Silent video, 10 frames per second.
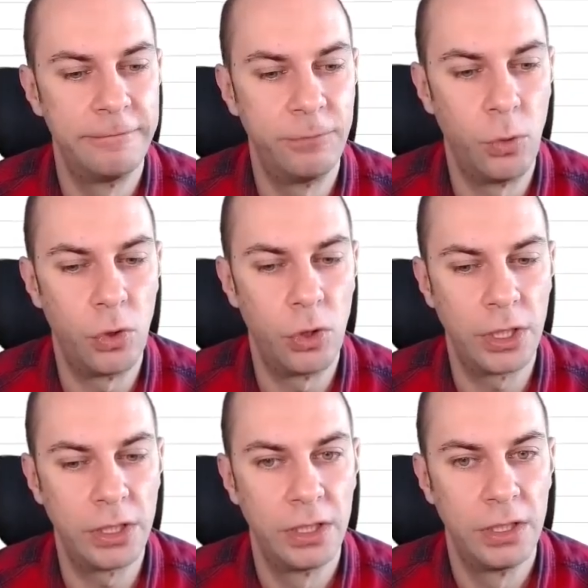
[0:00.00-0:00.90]

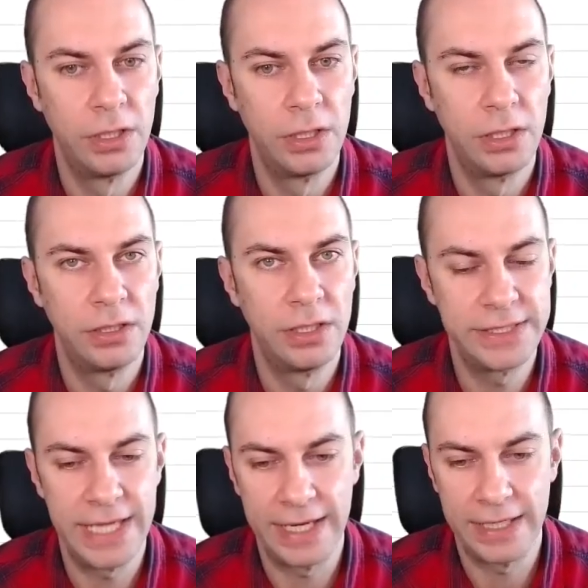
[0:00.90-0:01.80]
for the
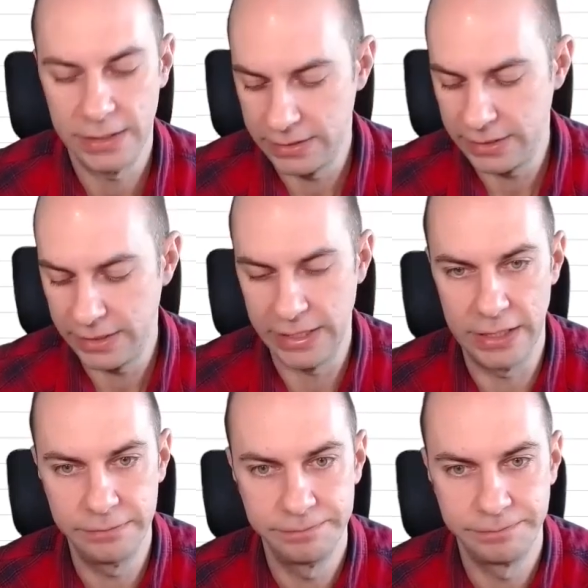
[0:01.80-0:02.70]
second
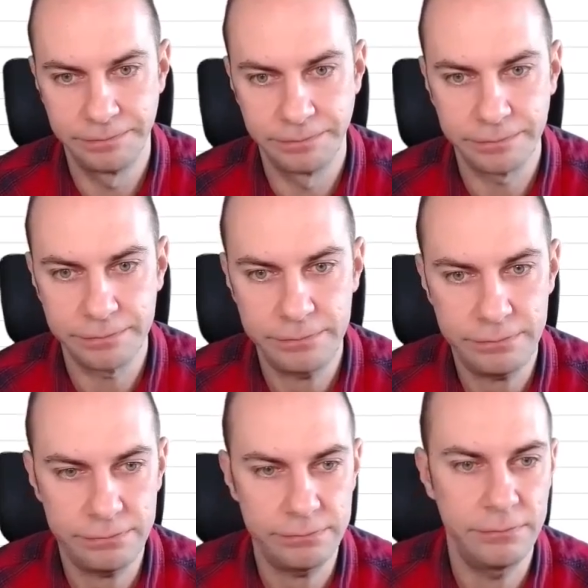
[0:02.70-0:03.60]
year.
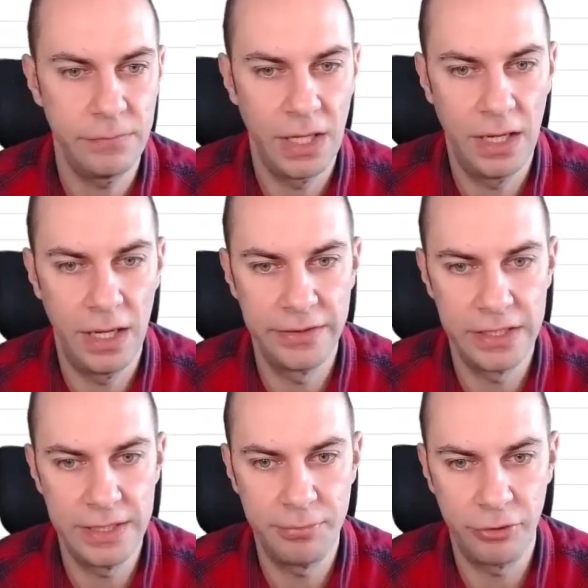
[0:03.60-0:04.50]
The
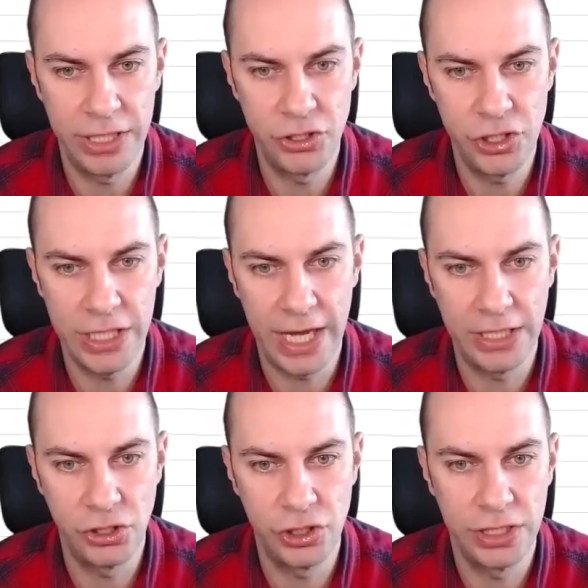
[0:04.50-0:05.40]

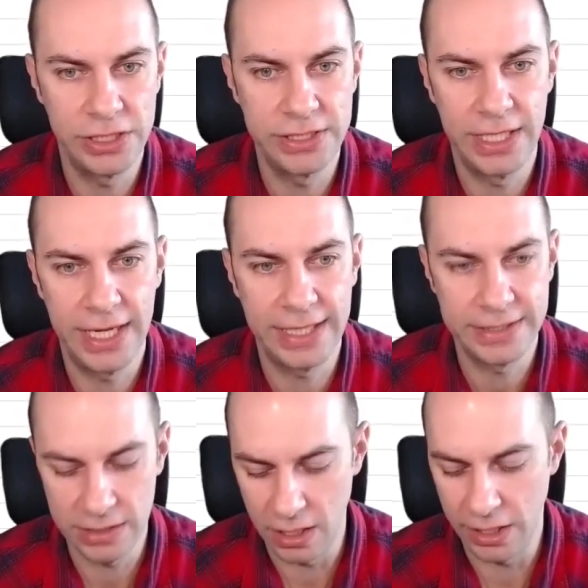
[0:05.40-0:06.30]
depreciation is the
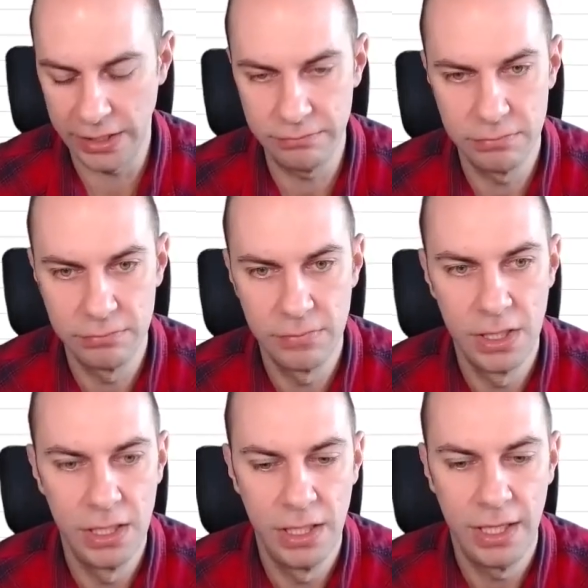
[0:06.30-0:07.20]
next item,
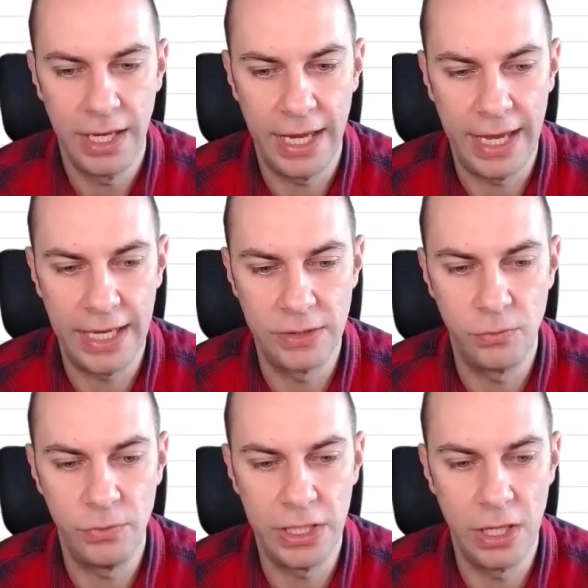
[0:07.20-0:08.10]
and
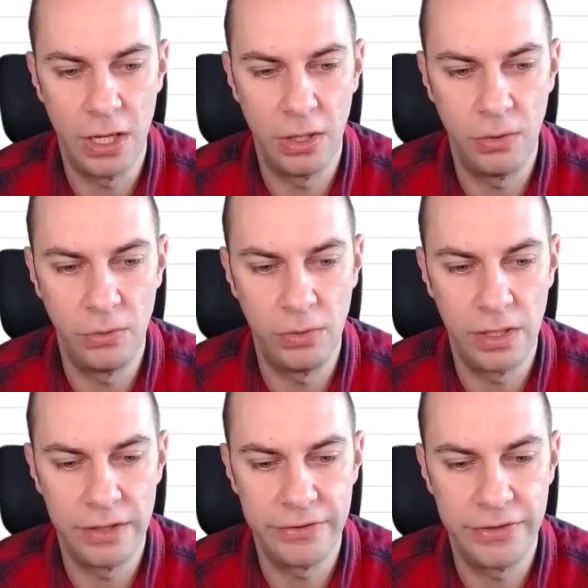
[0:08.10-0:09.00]
we know
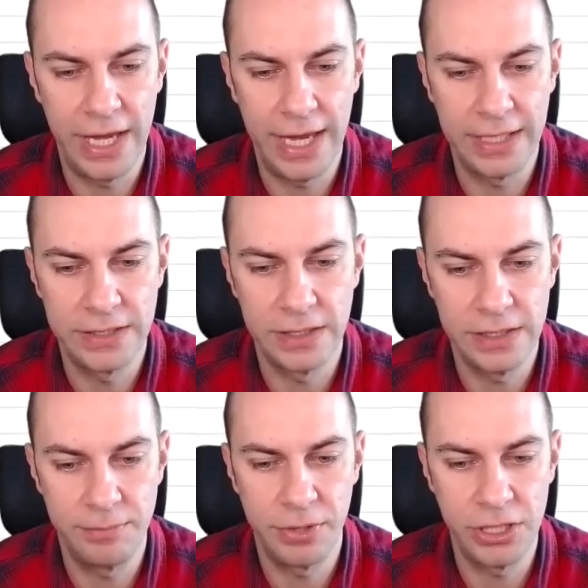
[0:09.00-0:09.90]
that
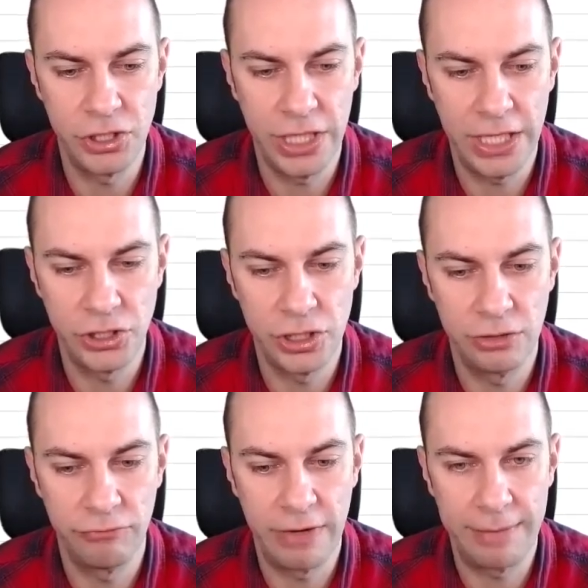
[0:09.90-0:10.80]

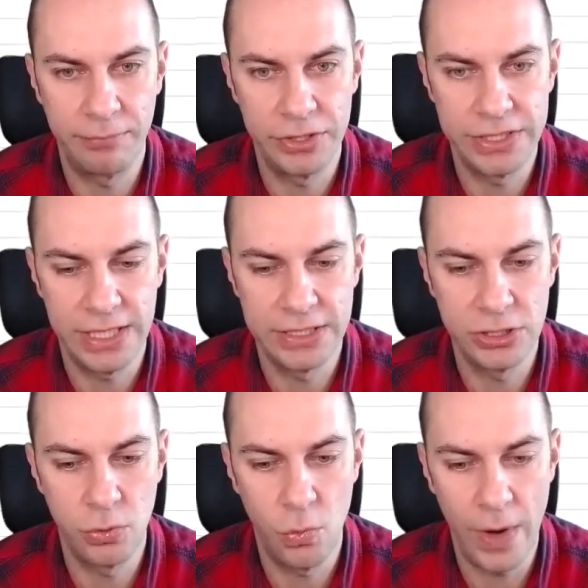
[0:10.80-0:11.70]
depreciation represents
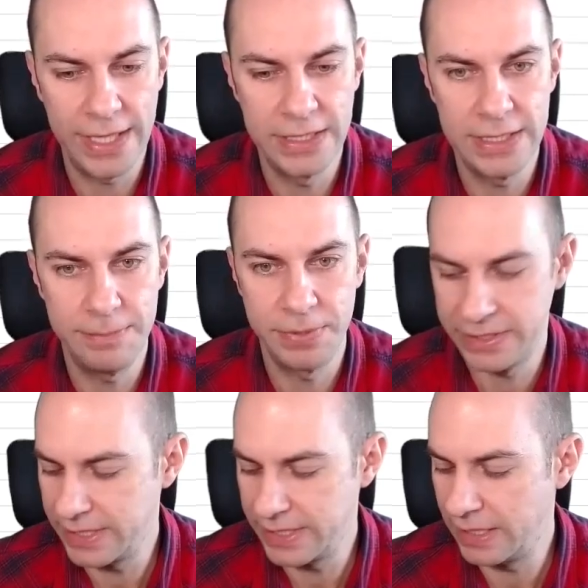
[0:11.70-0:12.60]

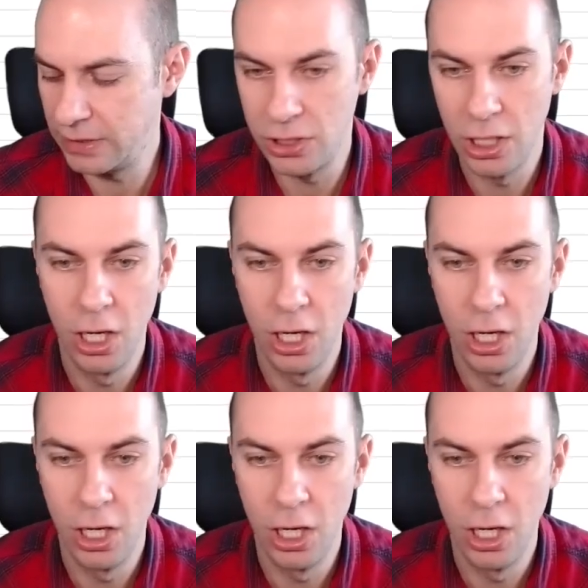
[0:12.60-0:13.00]
20%